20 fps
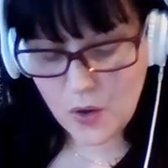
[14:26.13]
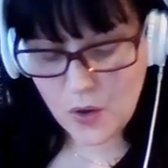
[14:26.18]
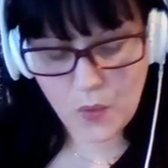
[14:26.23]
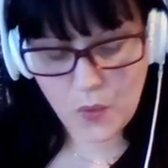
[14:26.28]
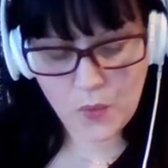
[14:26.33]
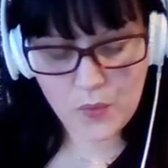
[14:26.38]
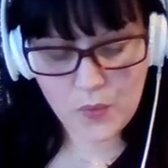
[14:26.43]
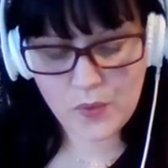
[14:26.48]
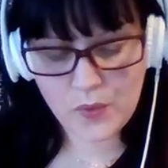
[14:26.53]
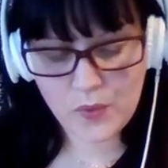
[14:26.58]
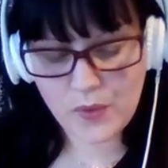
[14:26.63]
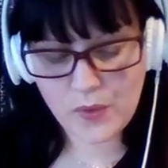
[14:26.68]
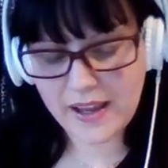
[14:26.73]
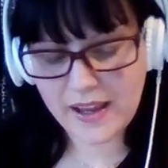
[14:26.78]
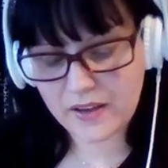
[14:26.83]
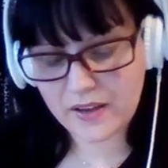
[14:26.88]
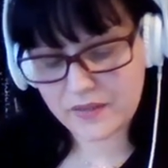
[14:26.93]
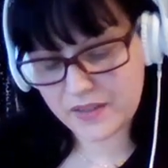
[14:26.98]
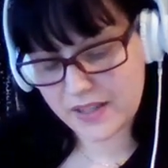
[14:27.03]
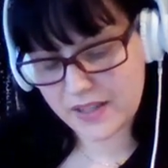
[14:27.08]
all the way
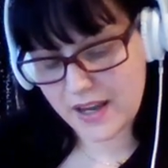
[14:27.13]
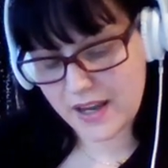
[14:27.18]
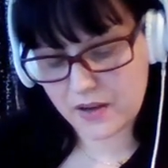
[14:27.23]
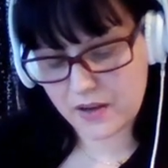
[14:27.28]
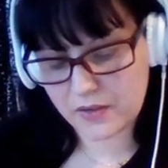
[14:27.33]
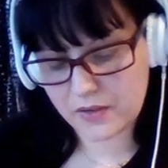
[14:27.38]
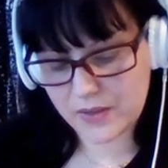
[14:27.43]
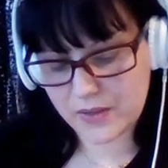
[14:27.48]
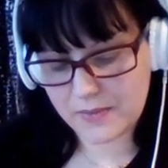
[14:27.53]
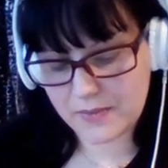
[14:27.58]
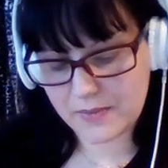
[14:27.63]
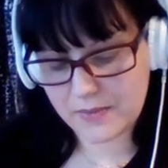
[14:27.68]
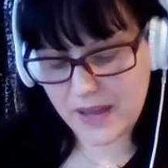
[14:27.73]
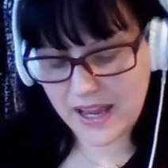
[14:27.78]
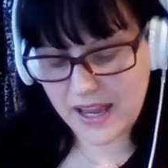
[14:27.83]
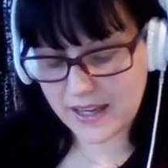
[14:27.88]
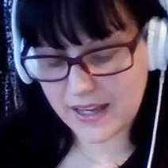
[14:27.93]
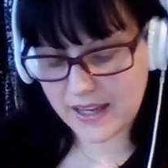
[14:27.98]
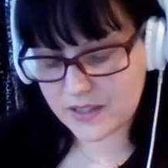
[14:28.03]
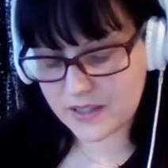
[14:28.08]
out of town with their
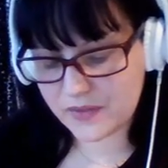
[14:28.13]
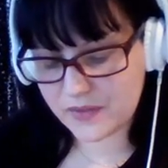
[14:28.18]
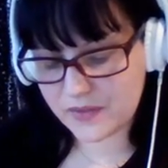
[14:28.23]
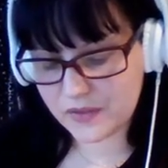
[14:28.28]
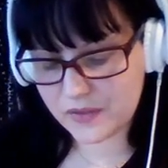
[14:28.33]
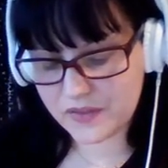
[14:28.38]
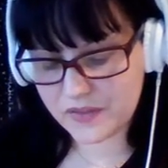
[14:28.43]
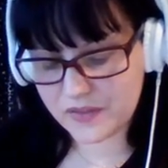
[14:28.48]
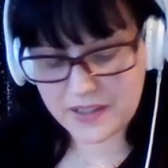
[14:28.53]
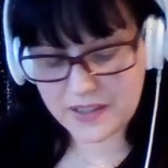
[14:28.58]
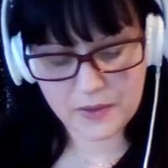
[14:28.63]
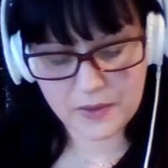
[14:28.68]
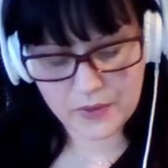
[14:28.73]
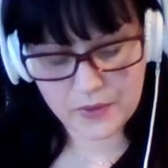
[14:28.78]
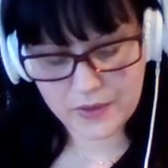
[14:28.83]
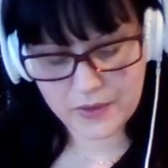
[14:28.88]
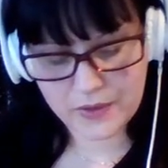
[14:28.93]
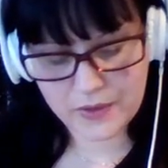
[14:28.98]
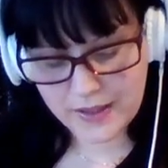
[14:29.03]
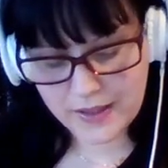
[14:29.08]
bags full of
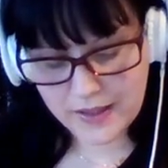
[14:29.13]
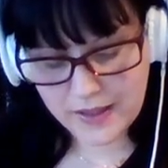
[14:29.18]
silk